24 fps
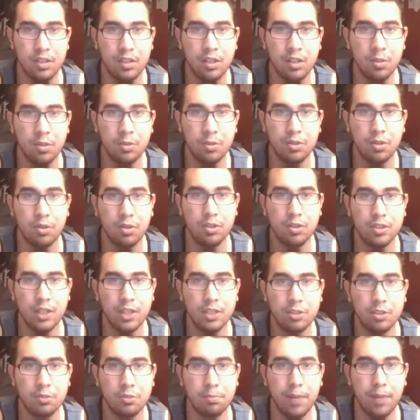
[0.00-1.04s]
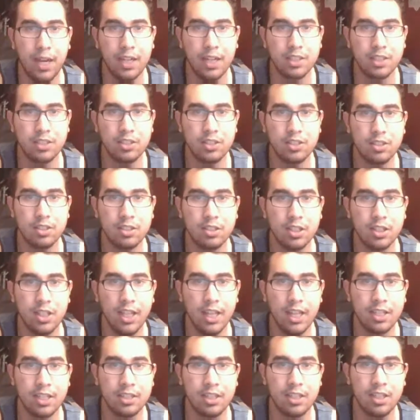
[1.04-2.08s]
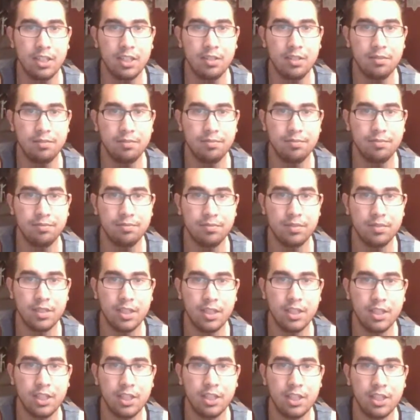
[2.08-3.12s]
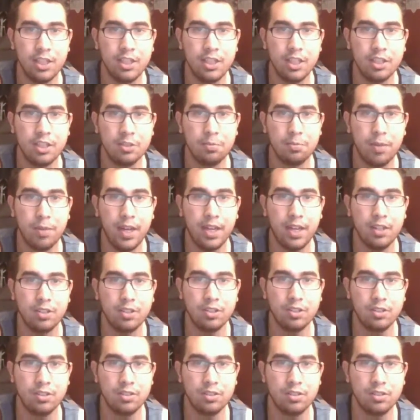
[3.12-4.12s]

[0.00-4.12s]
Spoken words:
with the horizontal box still selected, in the details panel,